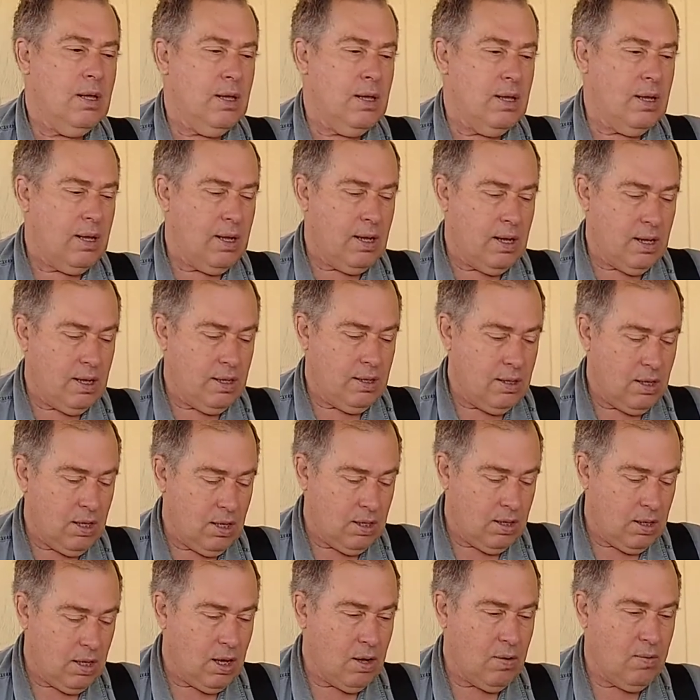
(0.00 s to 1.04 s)
and
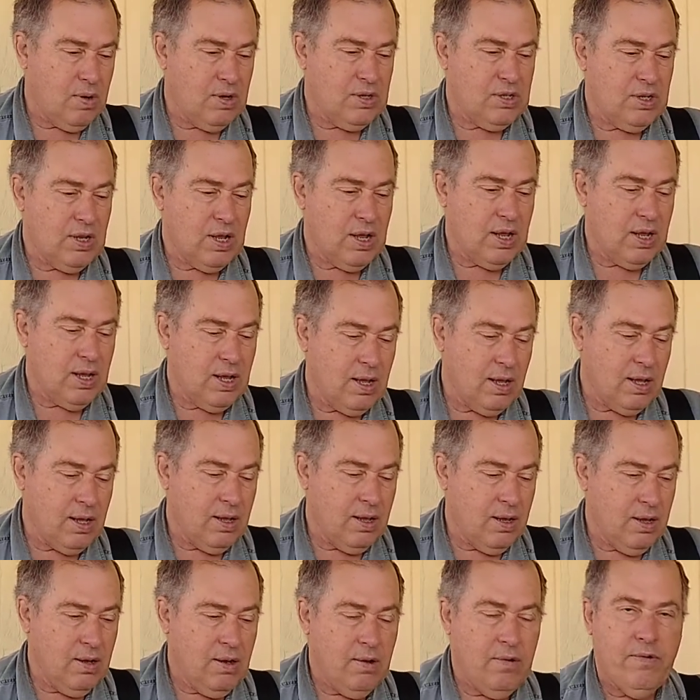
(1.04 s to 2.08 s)
they always say
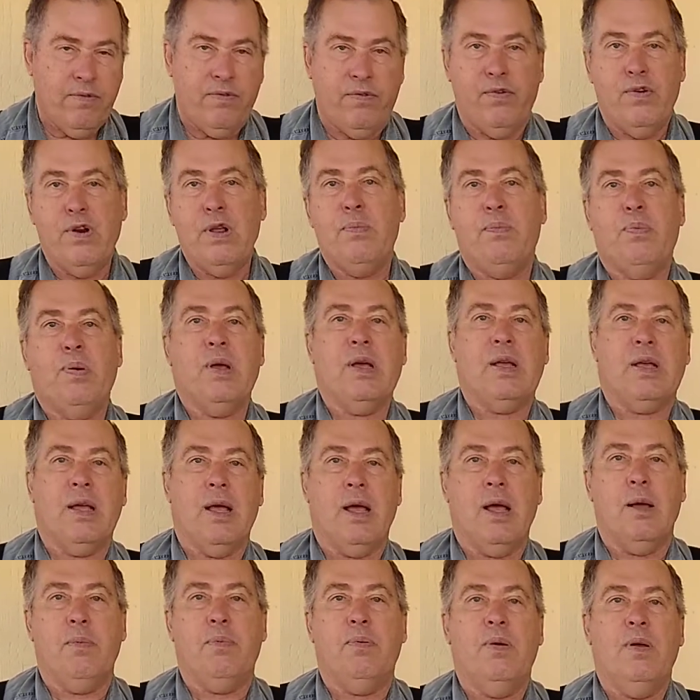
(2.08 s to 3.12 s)
free
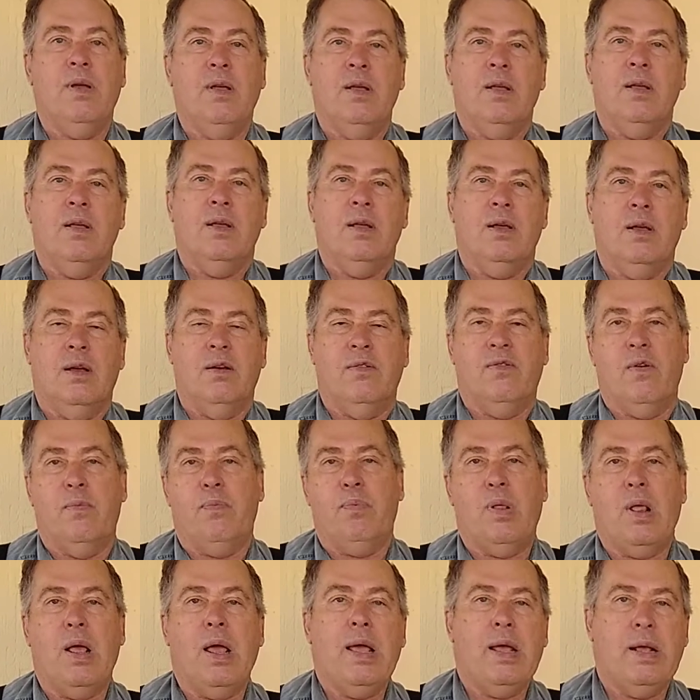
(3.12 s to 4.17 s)
pickup of
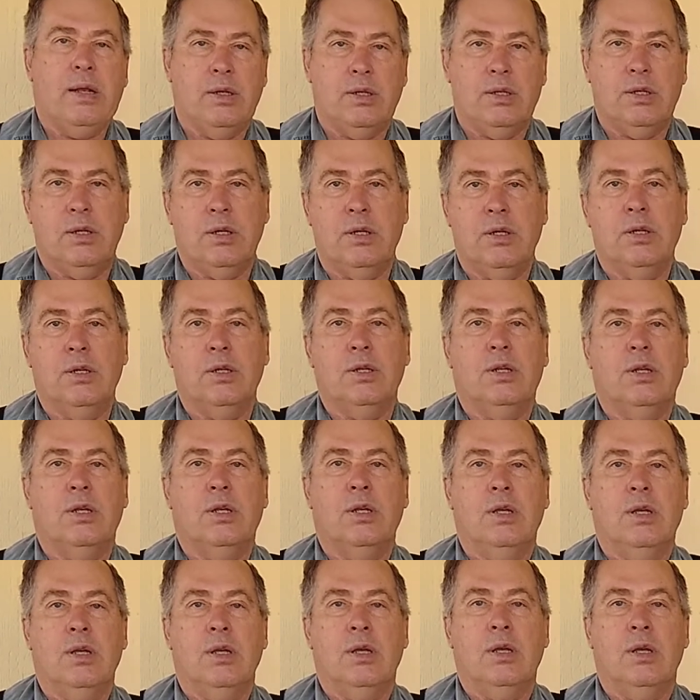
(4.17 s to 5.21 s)
appliances,
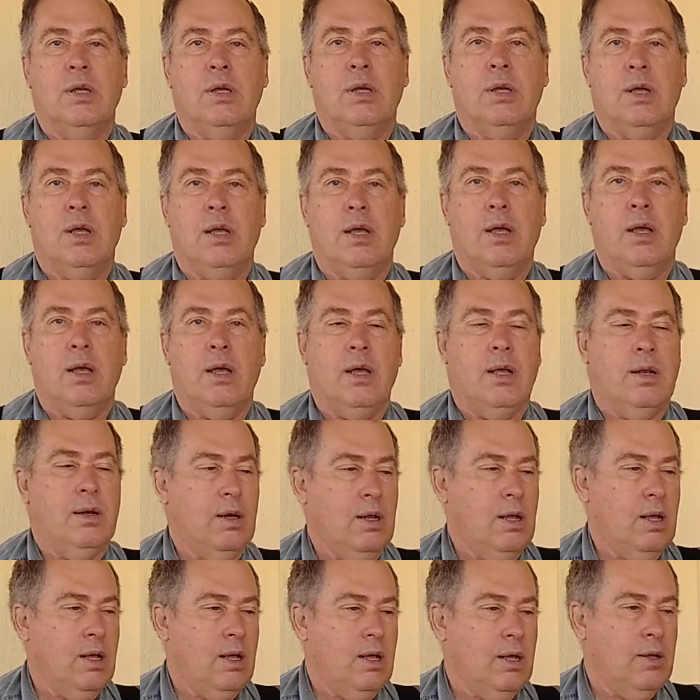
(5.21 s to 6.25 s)
and
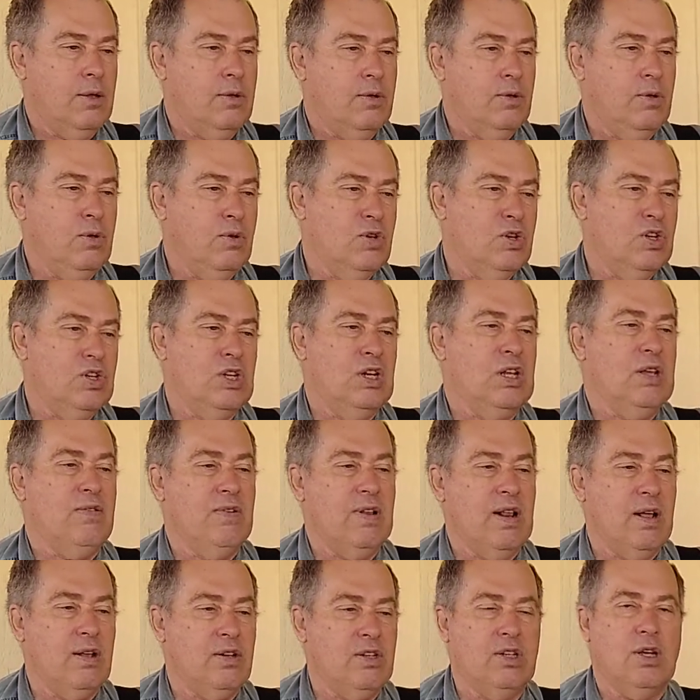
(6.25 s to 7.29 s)
you just leave it
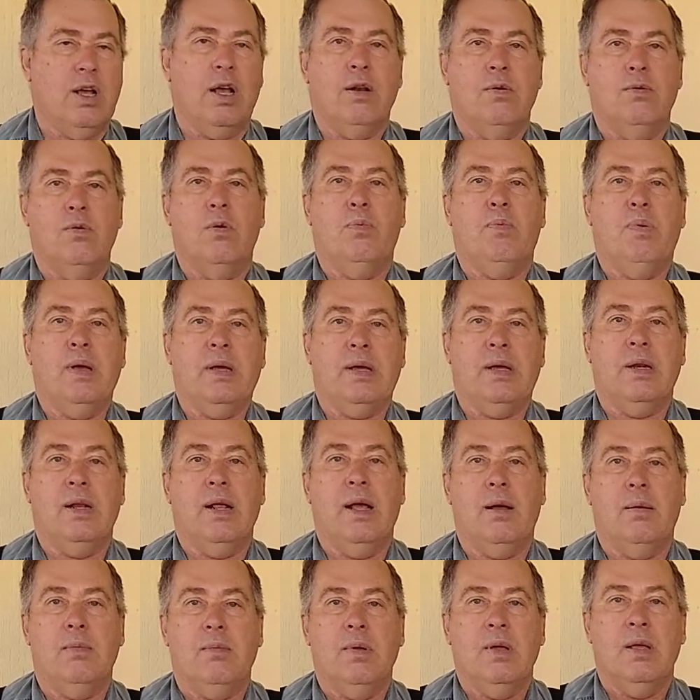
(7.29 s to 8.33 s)
outside and we'll pick it
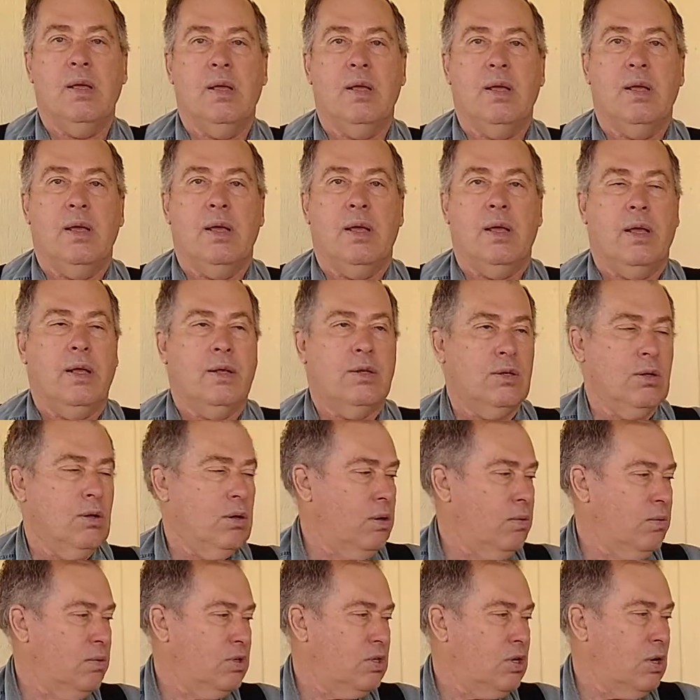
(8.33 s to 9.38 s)
up. And so
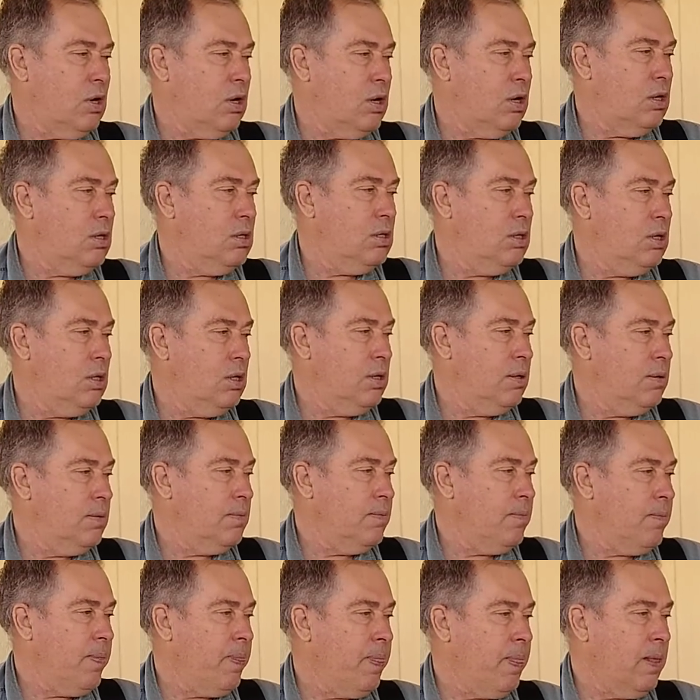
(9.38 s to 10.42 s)
it was hard
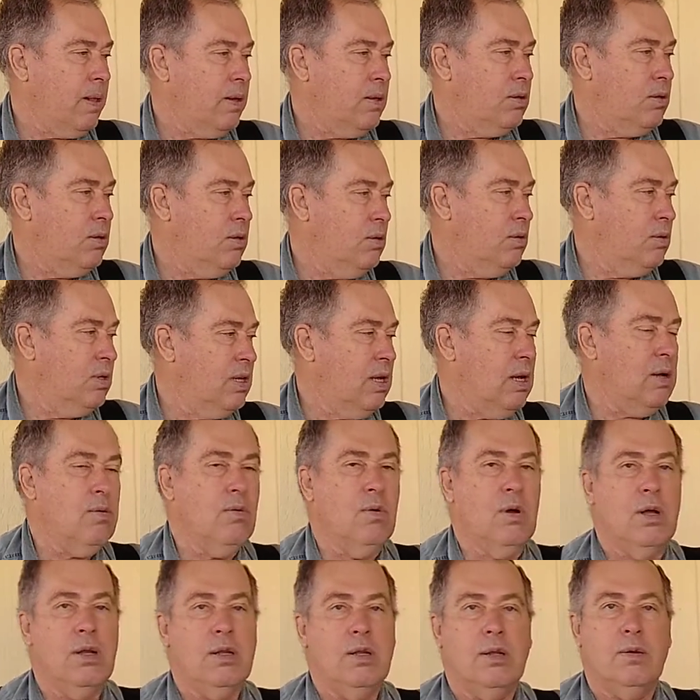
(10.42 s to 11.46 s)
to get
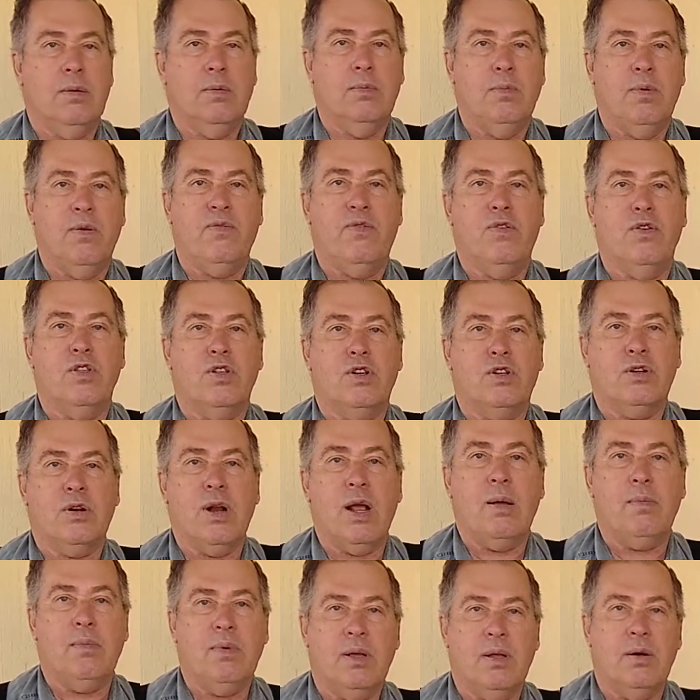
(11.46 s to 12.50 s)
one before the
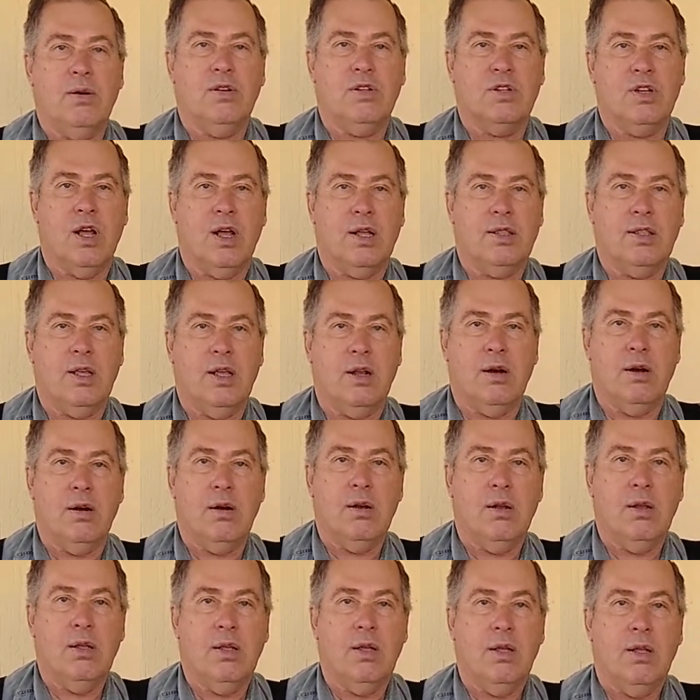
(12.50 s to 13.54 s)
scrap dealers got there.
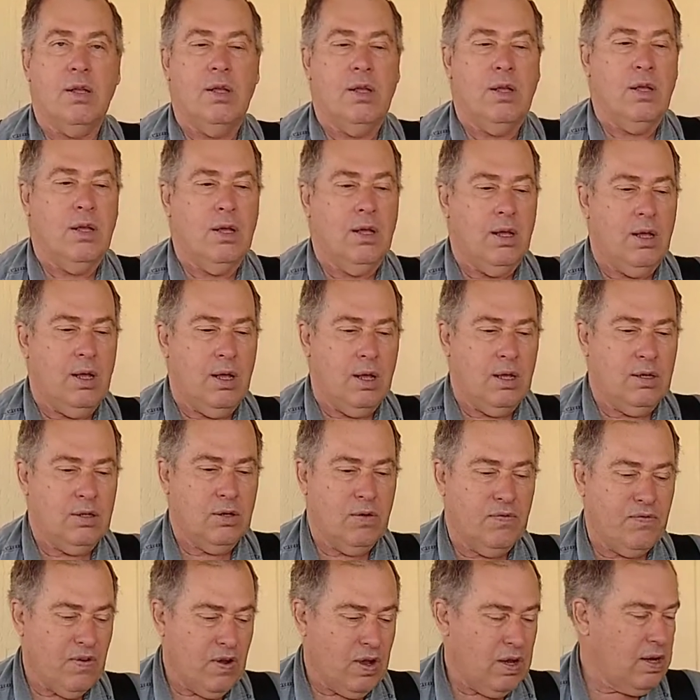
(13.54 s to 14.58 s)
So
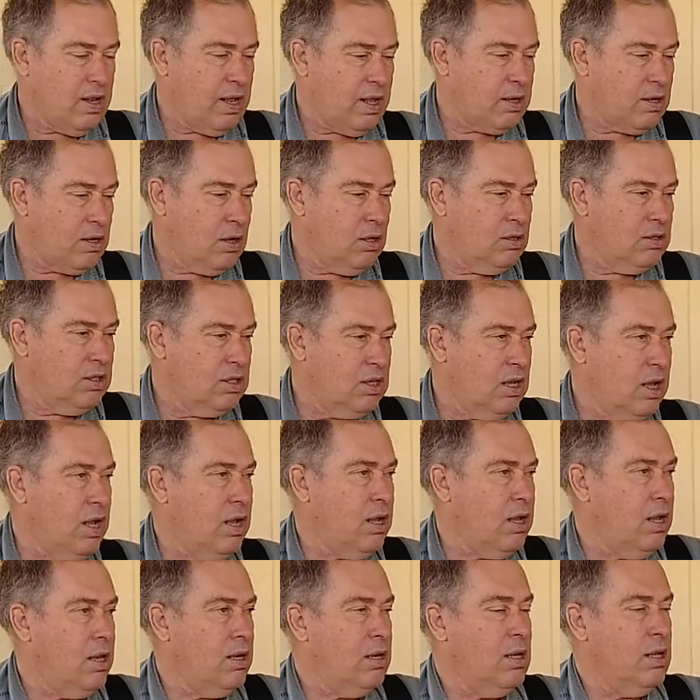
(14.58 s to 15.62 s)
finally I called the
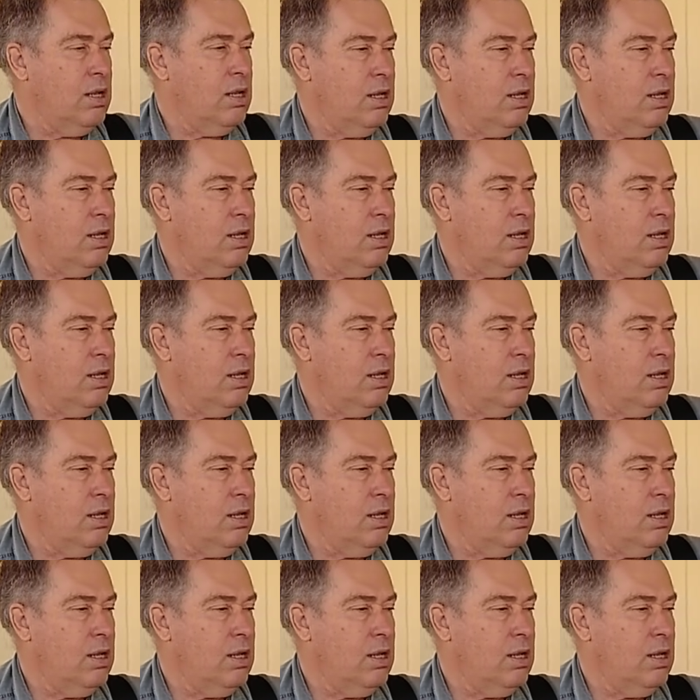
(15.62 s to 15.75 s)
guy on